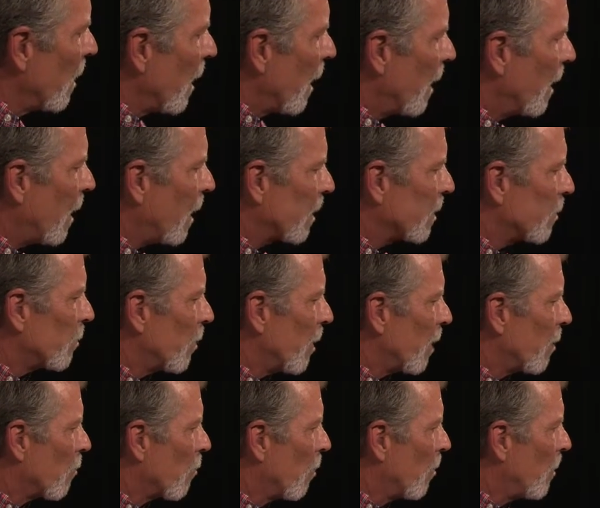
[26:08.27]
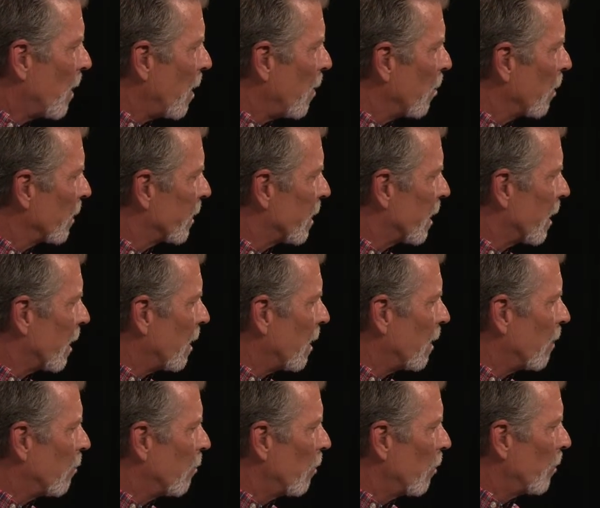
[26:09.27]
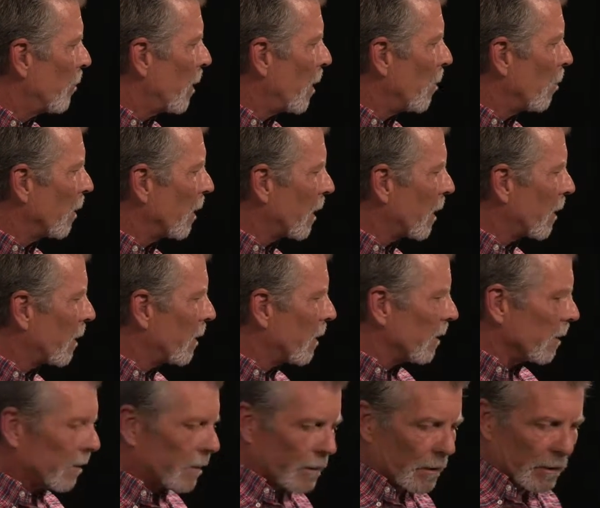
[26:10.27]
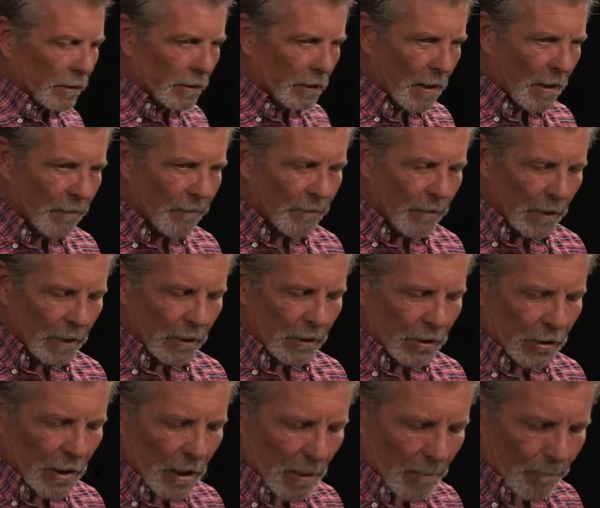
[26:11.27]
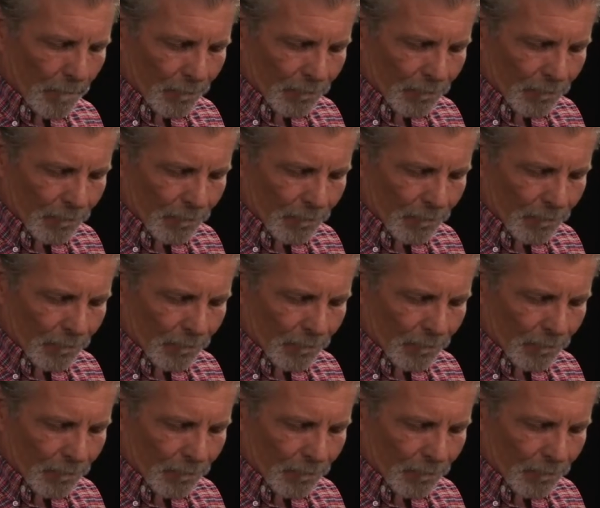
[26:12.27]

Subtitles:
And next week we'll be able to get this guy finished up.